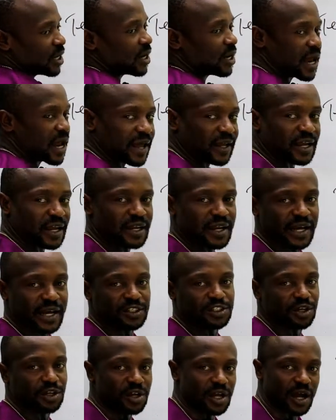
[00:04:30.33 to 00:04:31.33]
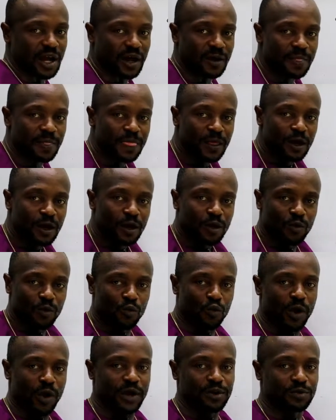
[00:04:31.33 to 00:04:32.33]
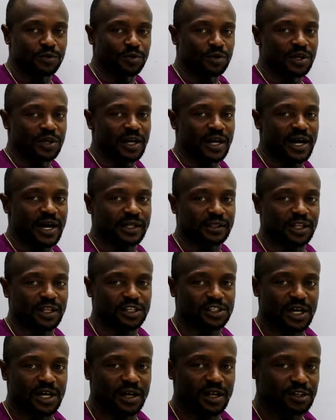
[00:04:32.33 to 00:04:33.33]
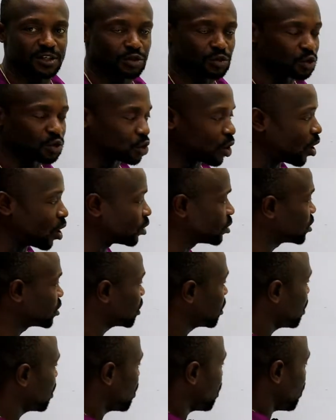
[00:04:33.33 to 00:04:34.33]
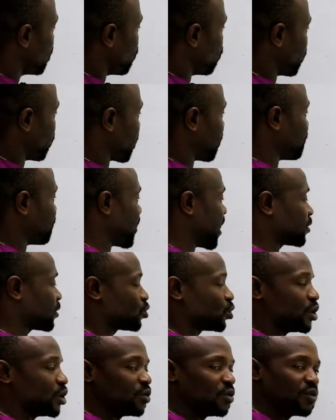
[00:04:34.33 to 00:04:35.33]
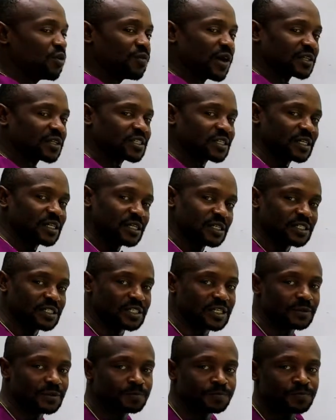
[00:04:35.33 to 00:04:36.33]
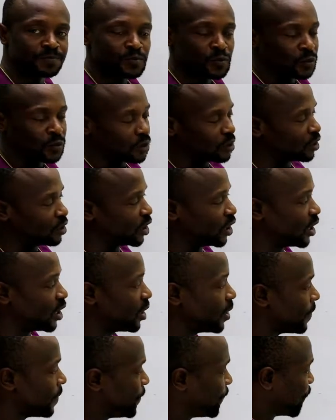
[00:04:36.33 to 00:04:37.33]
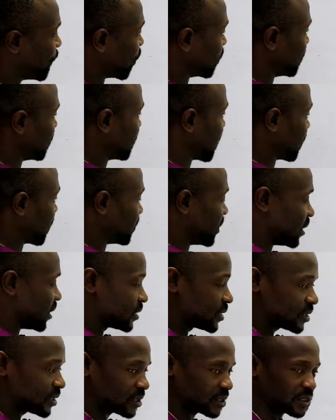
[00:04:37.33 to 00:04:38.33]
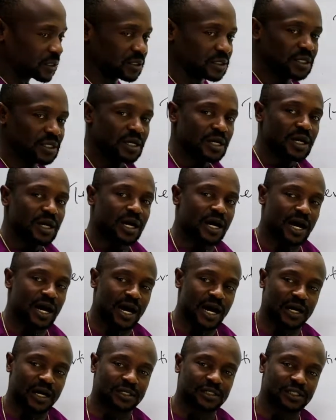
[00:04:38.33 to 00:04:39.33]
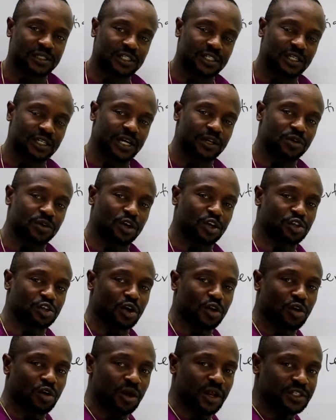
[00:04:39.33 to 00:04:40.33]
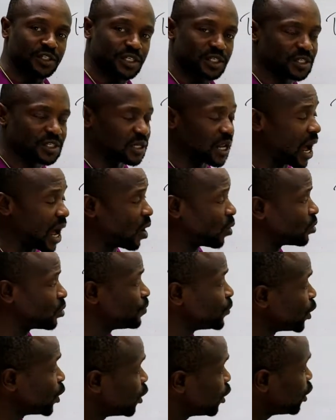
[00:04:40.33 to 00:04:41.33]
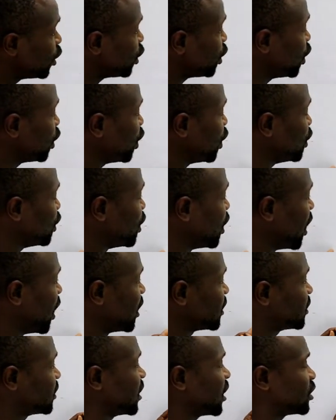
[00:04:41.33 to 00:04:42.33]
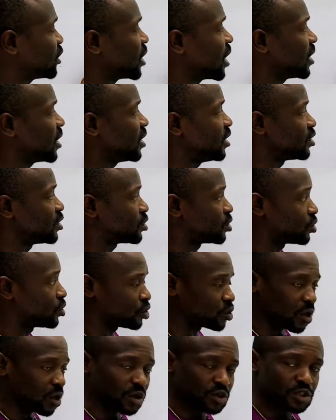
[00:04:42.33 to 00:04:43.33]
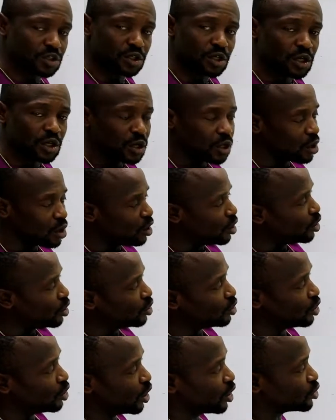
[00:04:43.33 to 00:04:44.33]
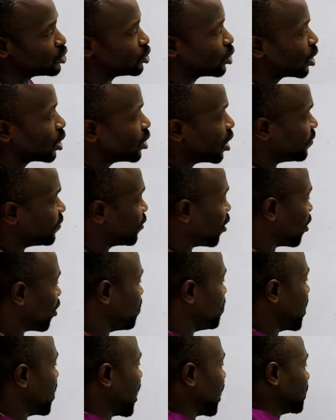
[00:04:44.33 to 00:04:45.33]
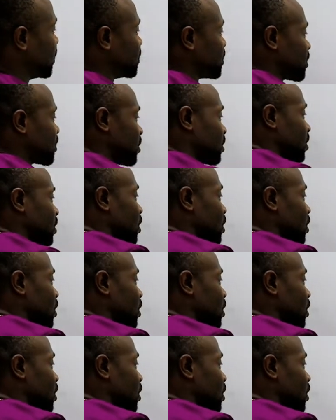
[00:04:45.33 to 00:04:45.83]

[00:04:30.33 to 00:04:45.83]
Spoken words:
Like in Nigeria, when you hear tertiary institutions, we refer to the universities, the polytechnics, and the education colleges. Now, in these tertiary institutions, the study of government